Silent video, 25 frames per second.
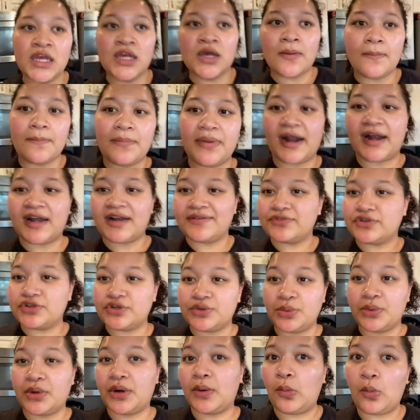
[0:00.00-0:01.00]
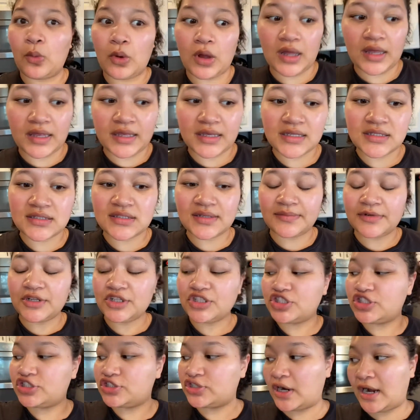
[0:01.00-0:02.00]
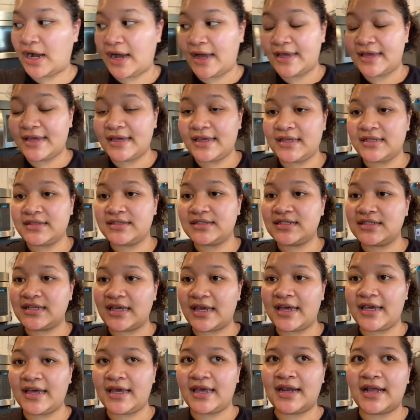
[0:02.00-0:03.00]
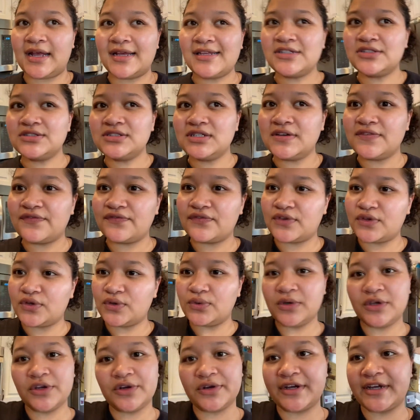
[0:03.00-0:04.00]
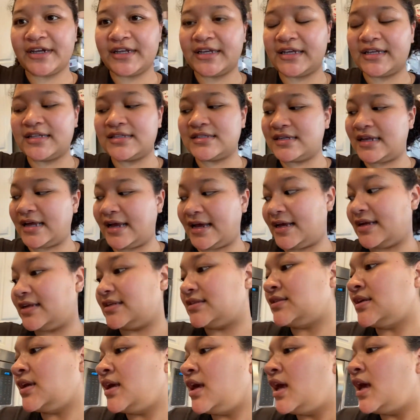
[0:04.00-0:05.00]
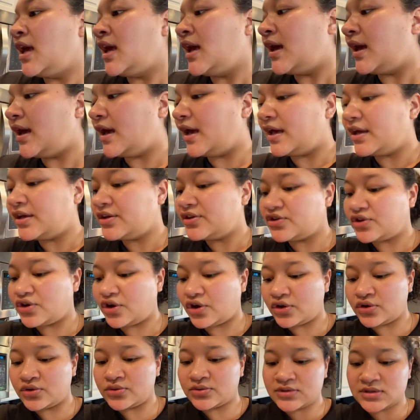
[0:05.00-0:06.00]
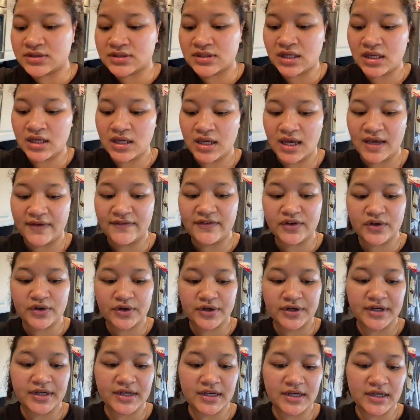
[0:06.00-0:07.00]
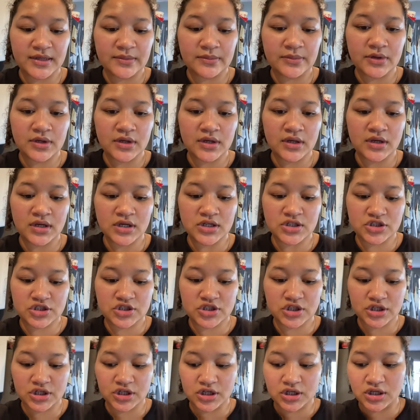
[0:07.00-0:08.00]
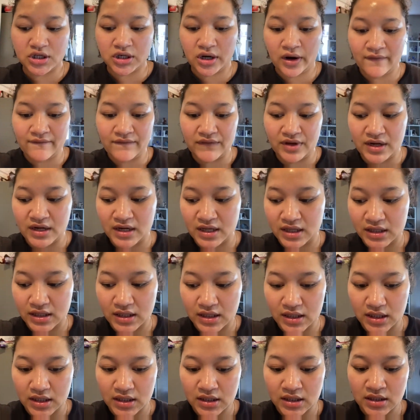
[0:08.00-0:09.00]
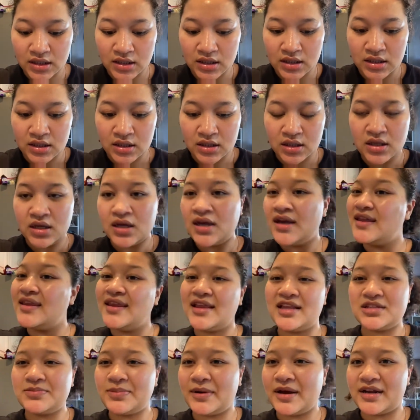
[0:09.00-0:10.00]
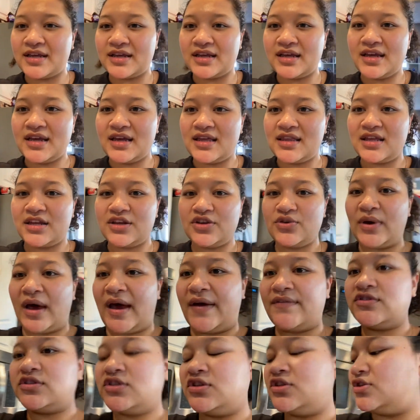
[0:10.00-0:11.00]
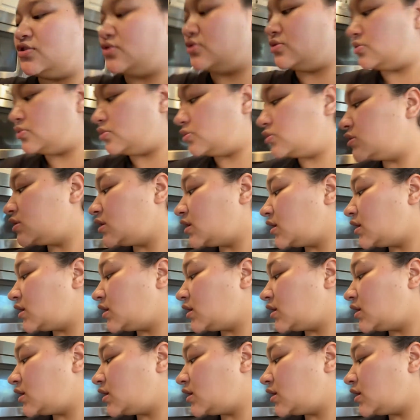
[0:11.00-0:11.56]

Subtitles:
but I never knew what it was. So I'm gonna try it today. It has only a few ingredients. It has egg yolks, heavy cream, sugar, vanilla, and that's about it. And then you have to use